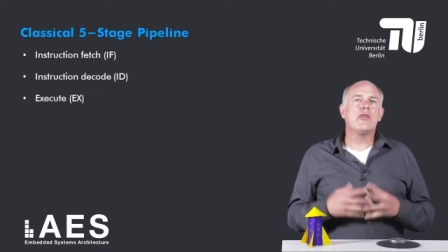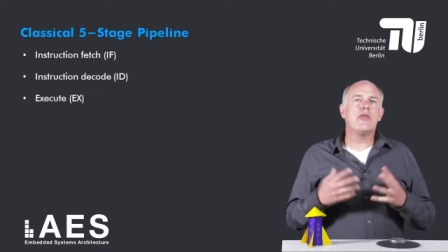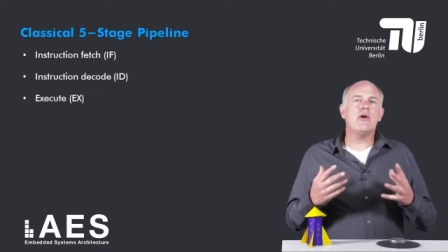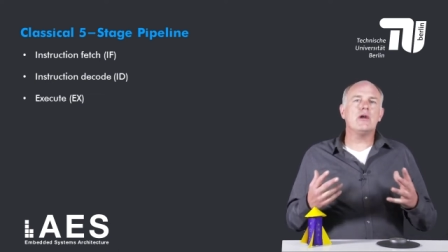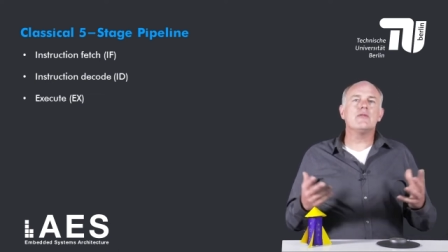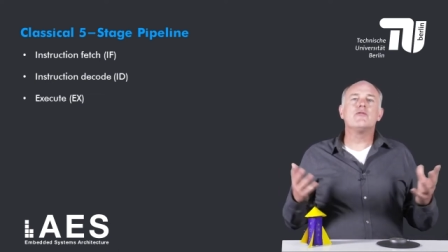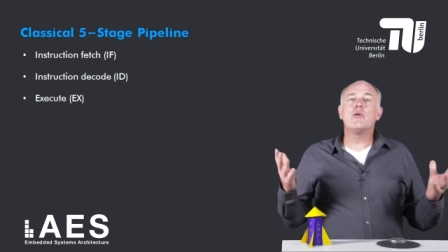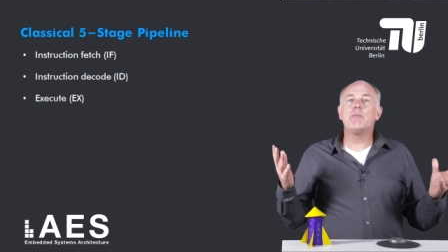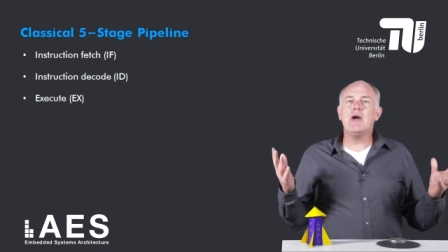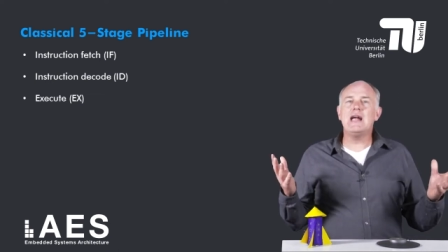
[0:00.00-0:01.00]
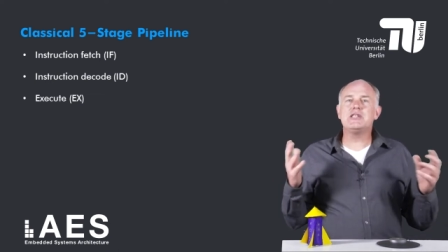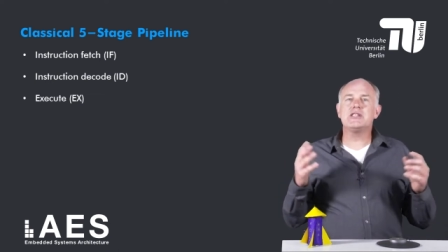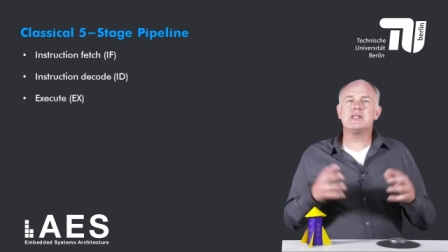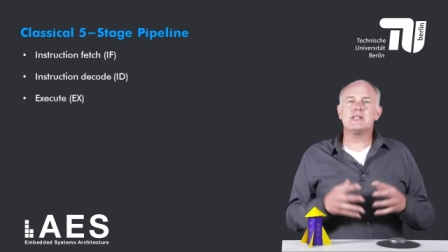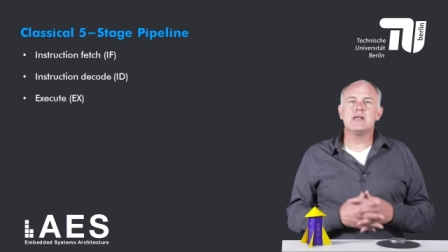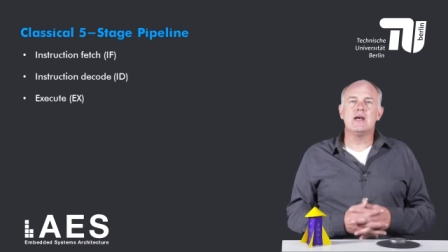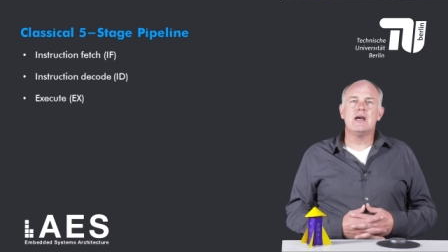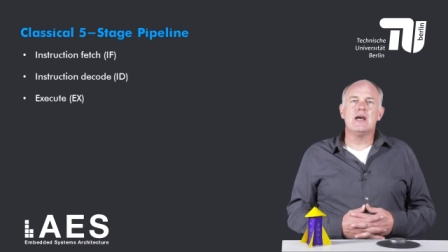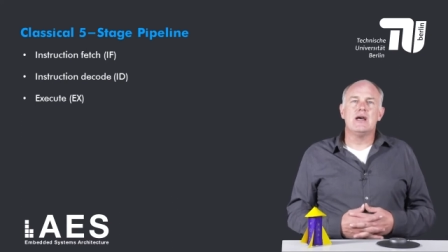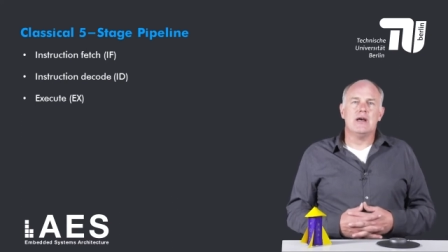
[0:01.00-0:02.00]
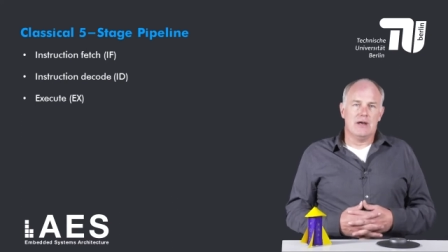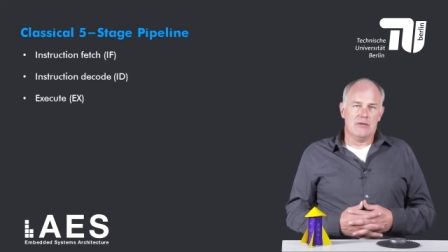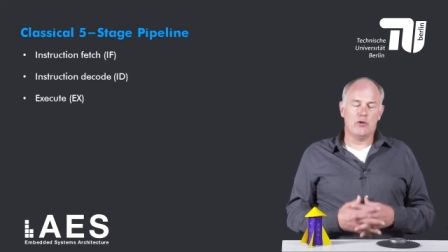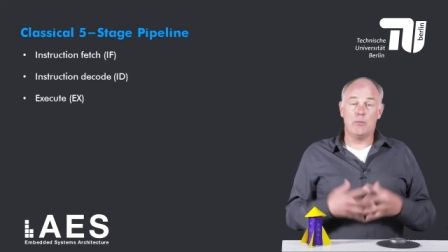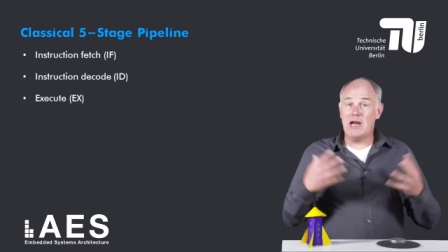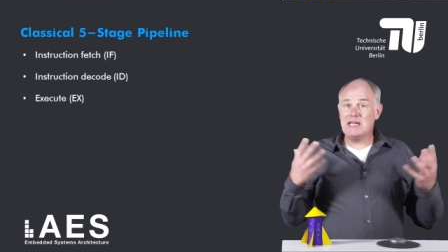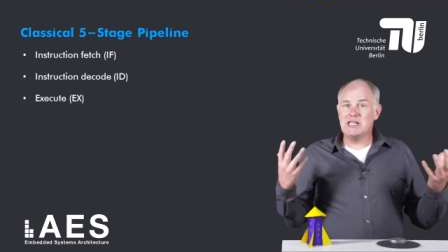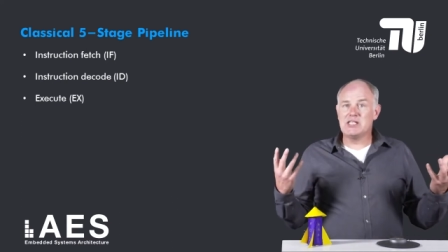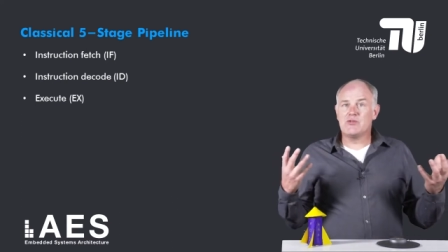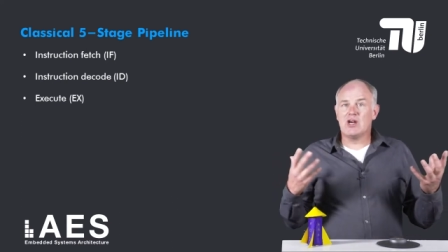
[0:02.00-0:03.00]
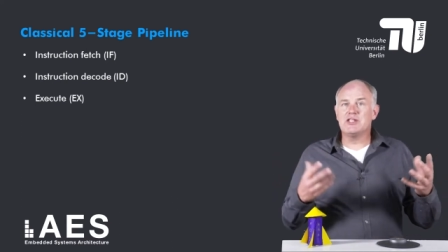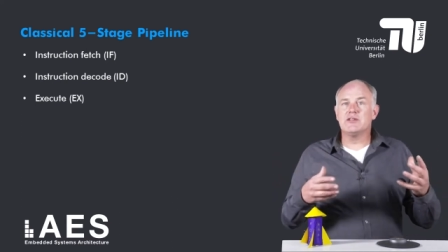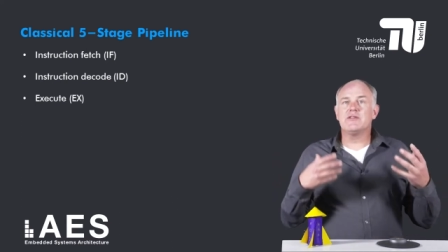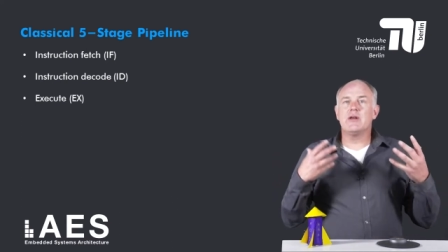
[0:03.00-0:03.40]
Third, for branches, for branch instructions,